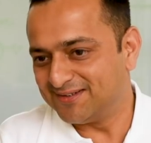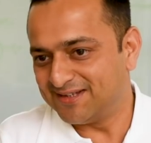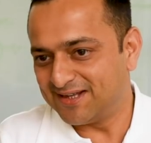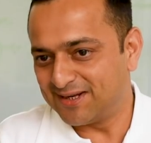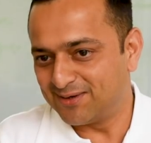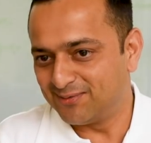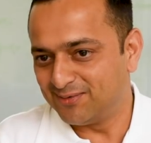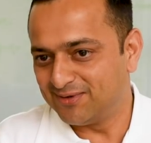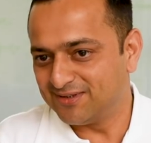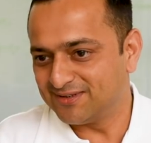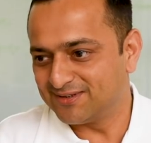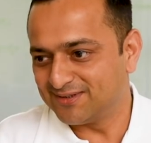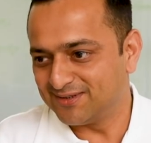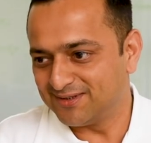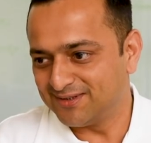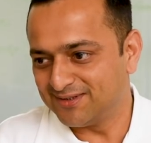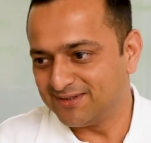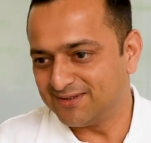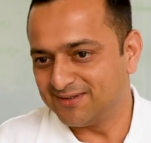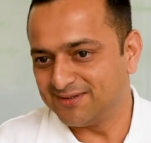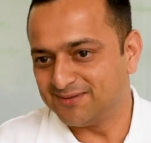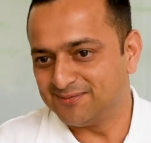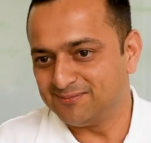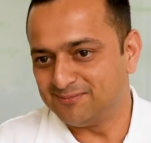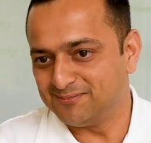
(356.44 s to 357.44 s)
there was a
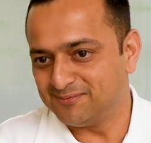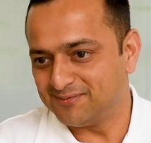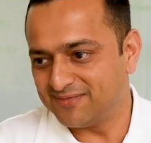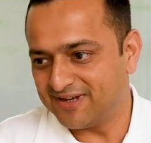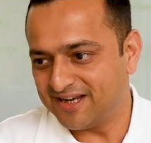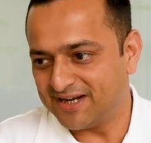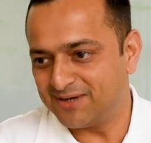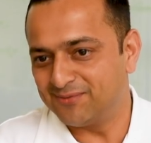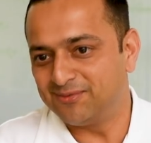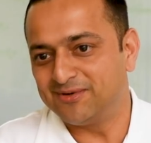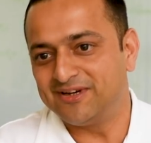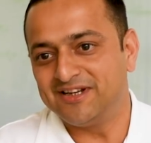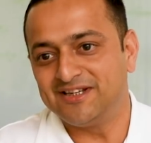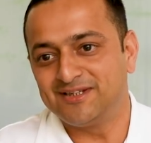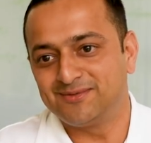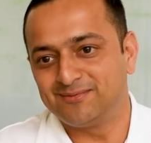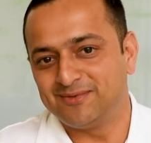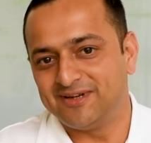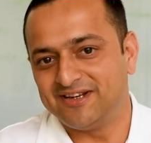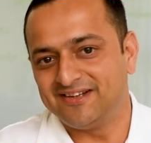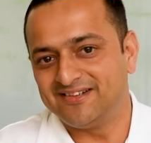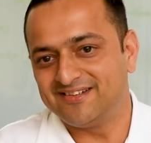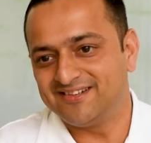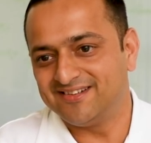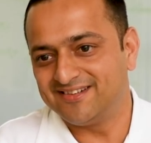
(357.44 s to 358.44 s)

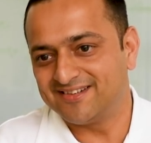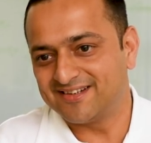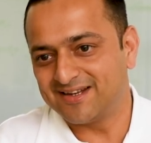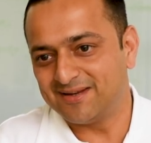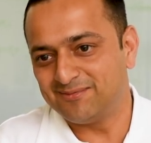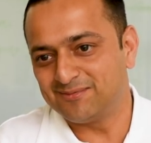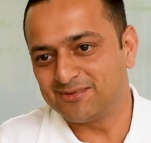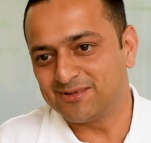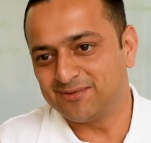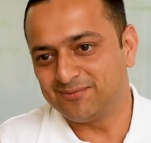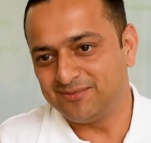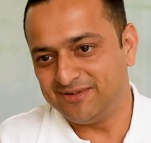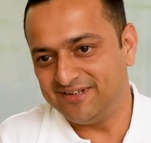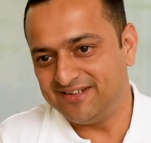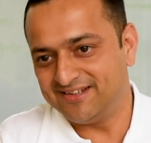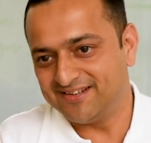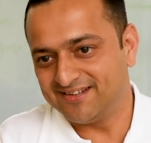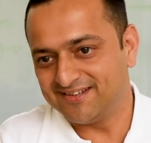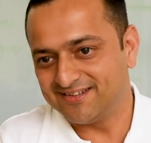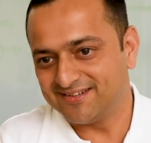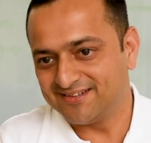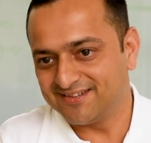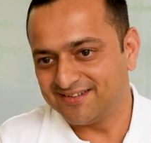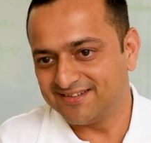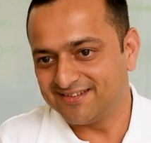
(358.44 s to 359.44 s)
advertisement in Times of
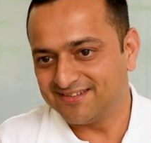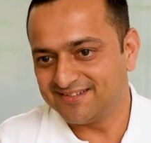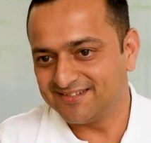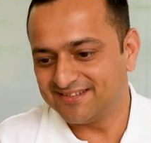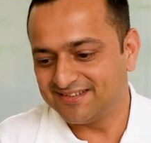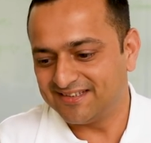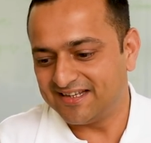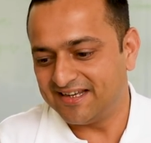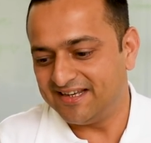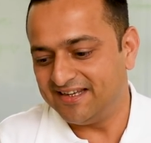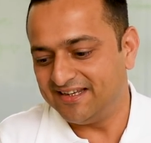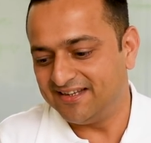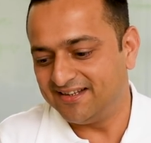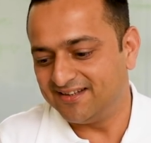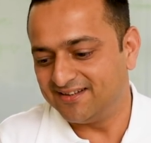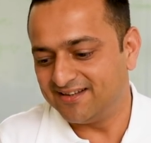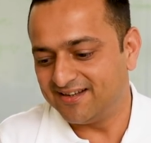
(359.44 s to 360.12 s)
India saying